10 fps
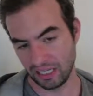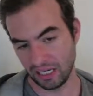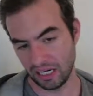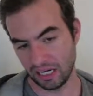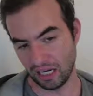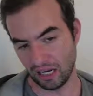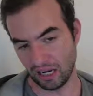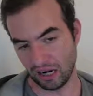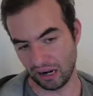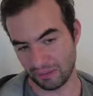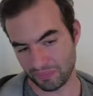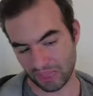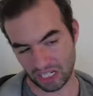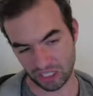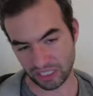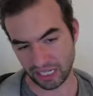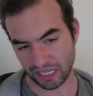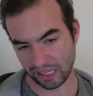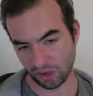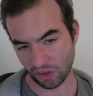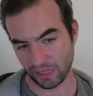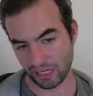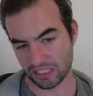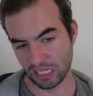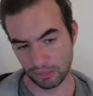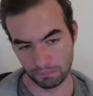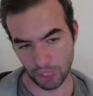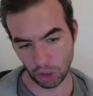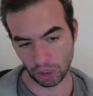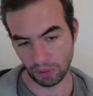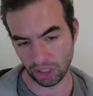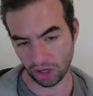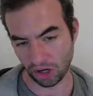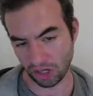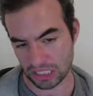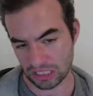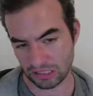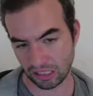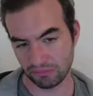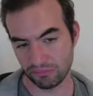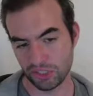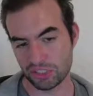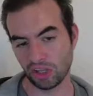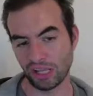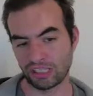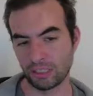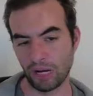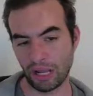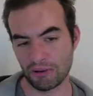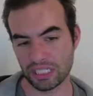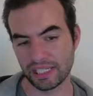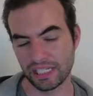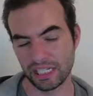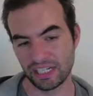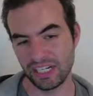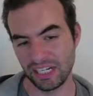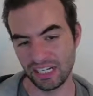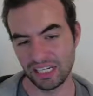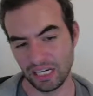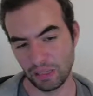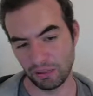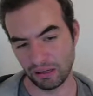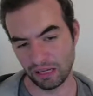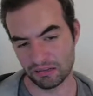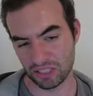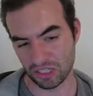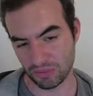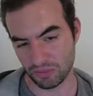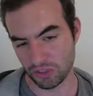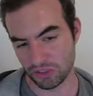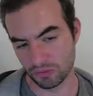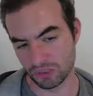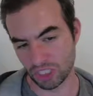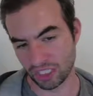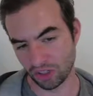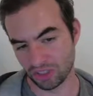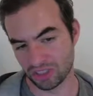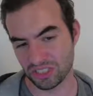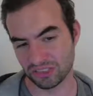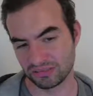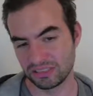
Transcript: I started getting a little bit into Pokemon cards. Used to collect them when I was a kid, but saw some YouTube channels and